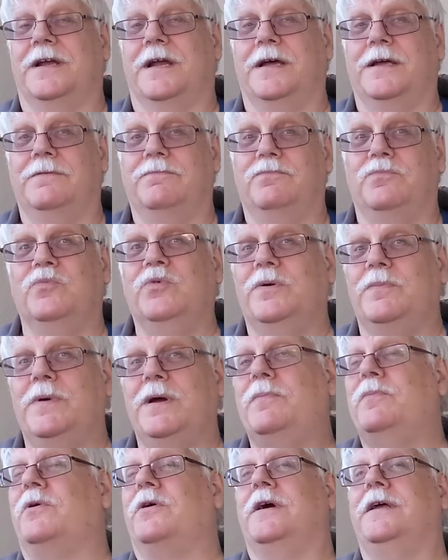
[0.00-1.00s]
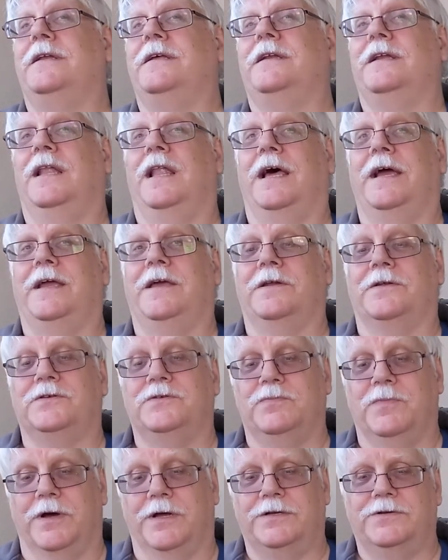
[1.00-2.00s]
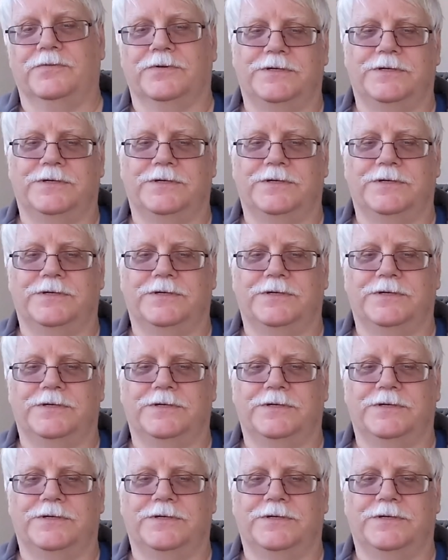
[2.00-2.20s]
and I remember I didn't like it as much,